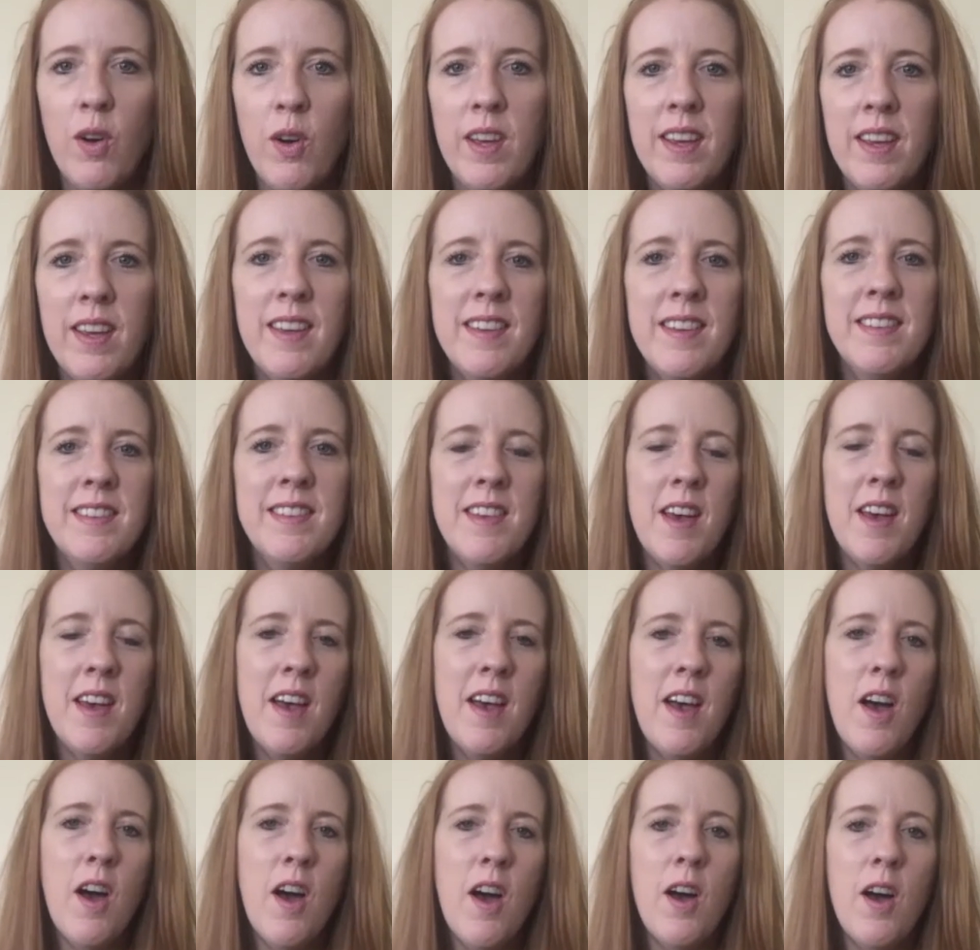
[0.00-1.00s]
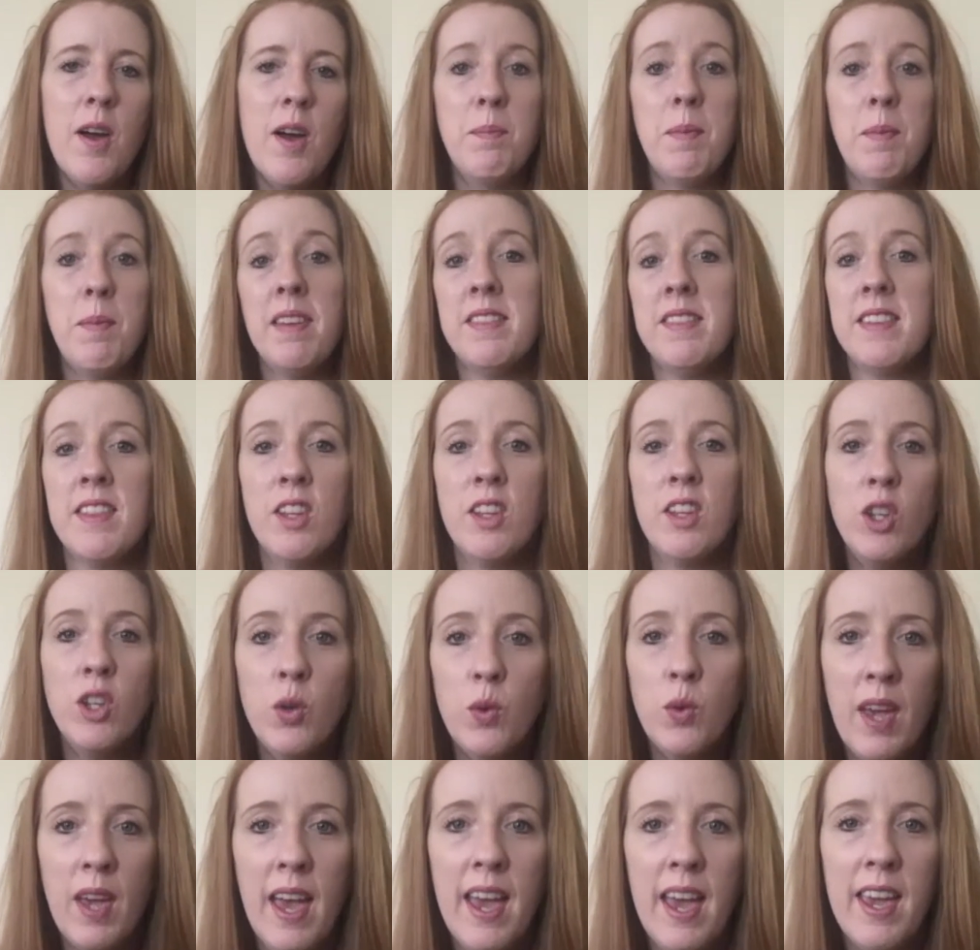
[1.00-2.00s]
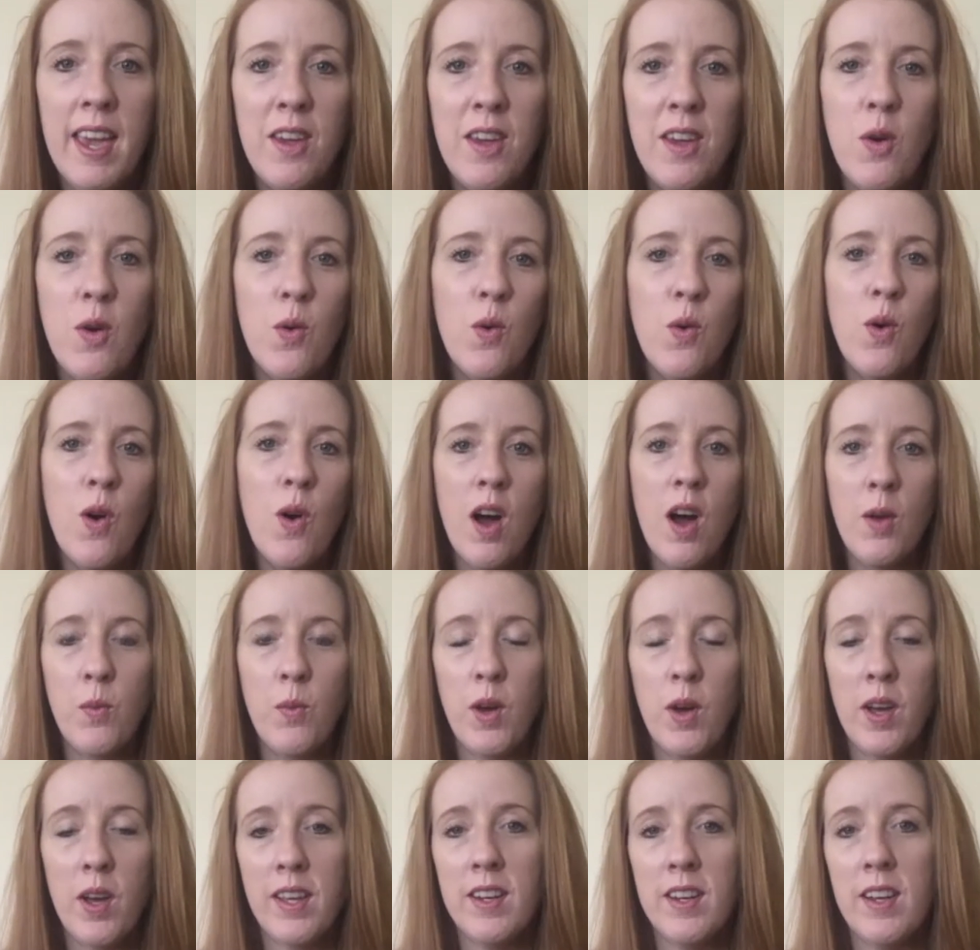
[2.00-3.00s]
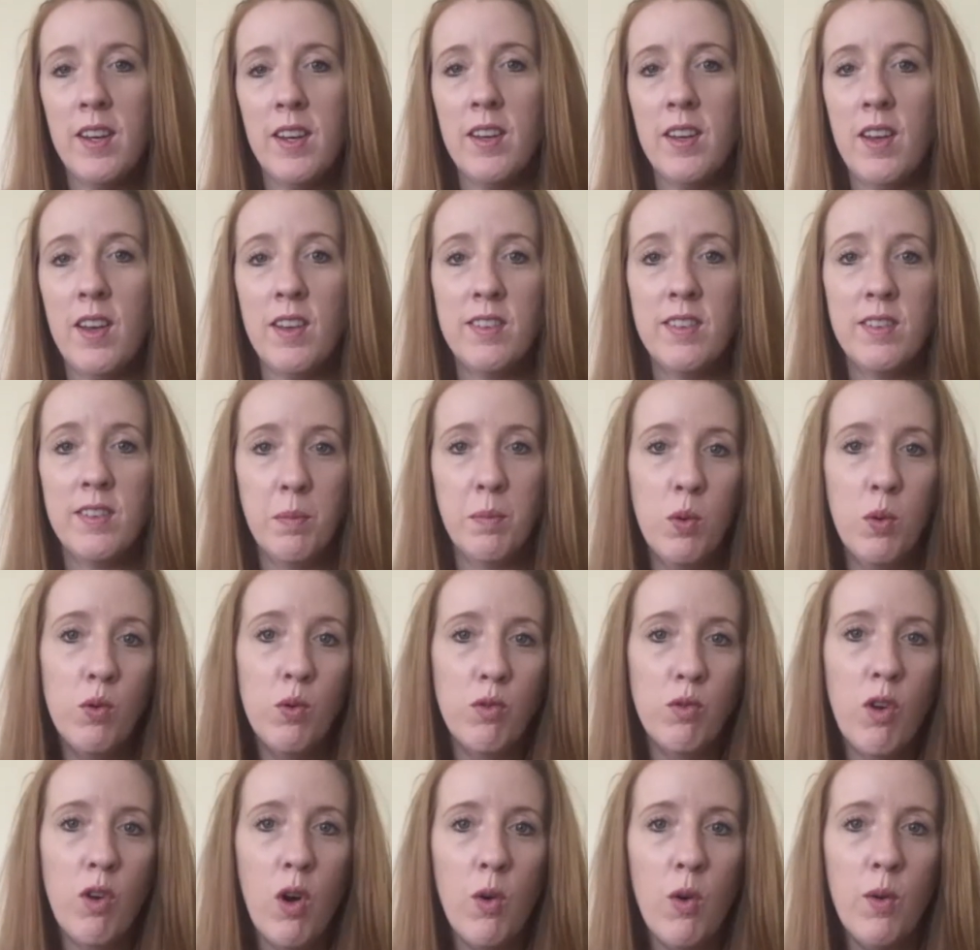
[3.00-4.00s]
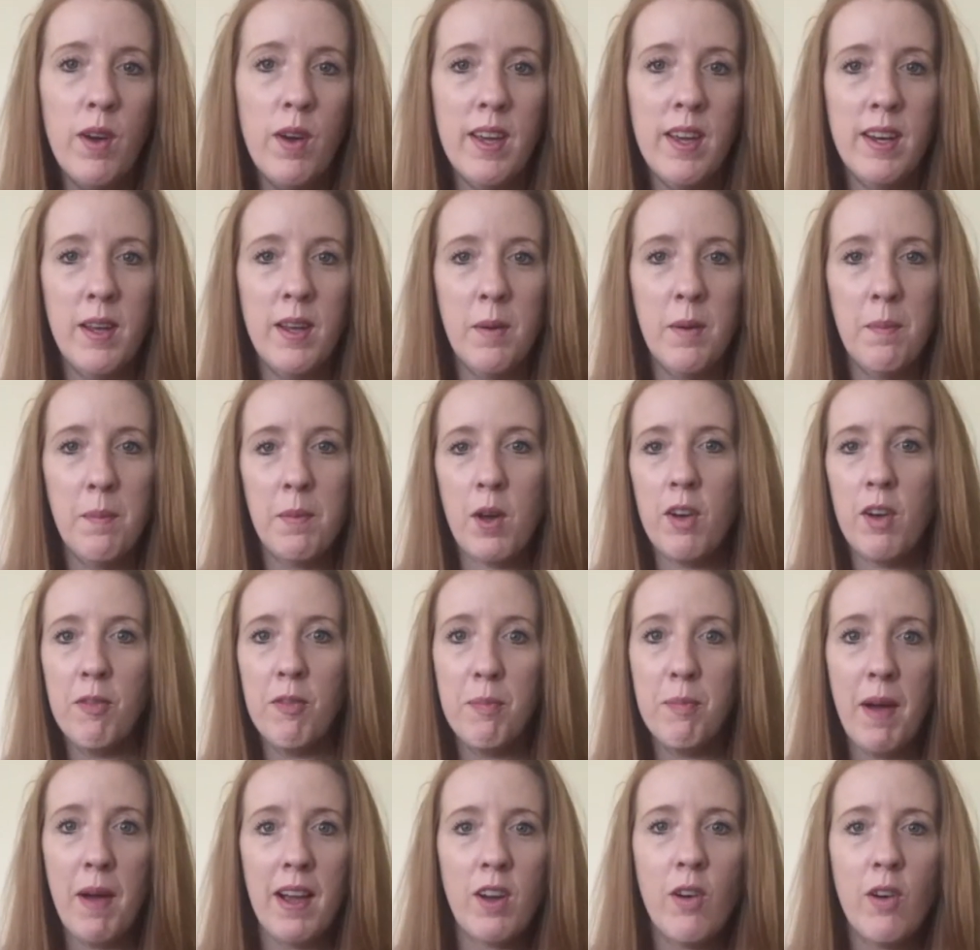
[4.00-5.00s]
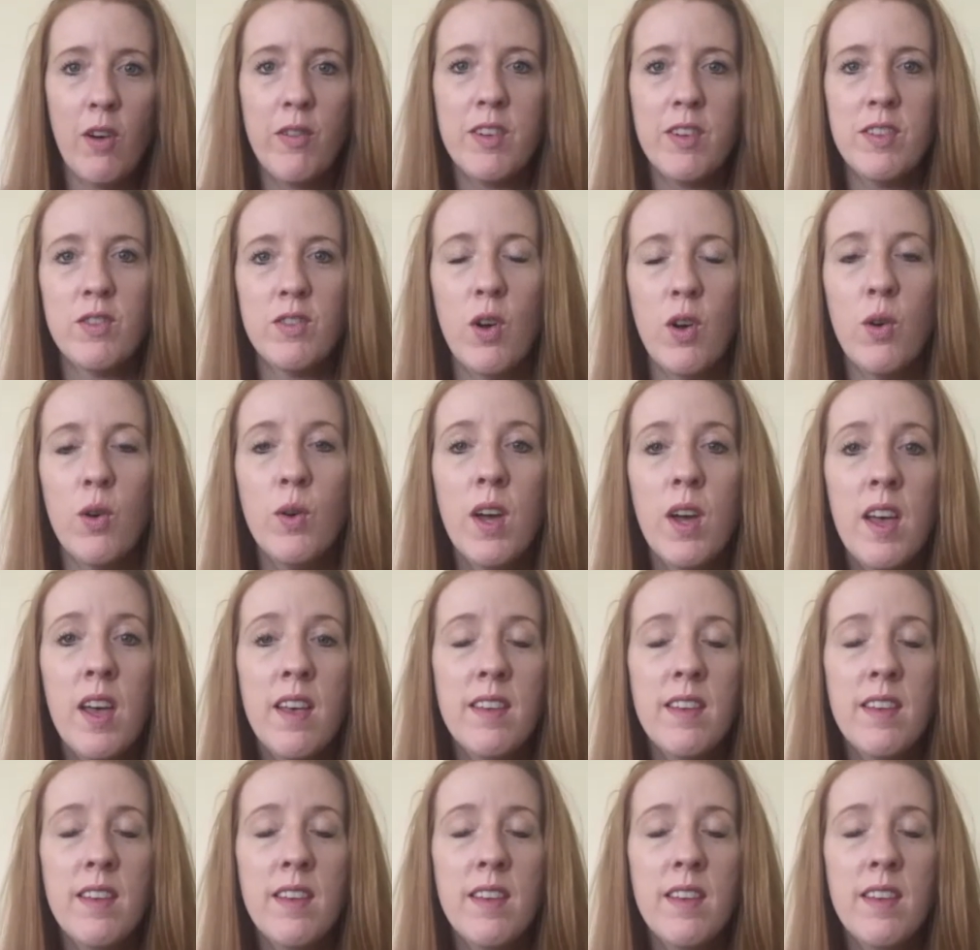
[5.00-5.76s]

is, I'm based in the UK, or I work in a support role, in a kind of back office role,